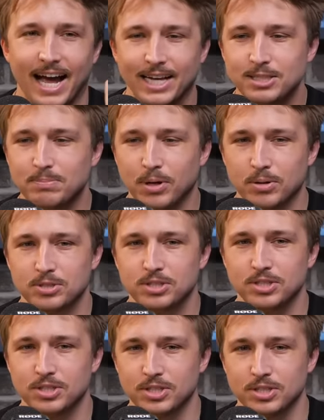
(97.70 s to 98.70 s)
as
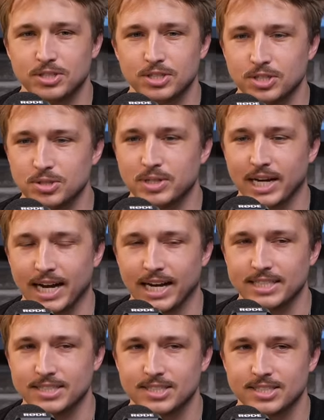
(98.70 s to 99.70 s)
opposed to to you
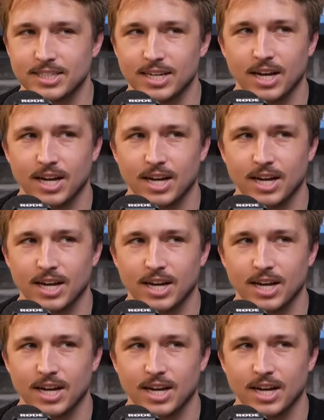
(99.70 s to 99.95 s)
guys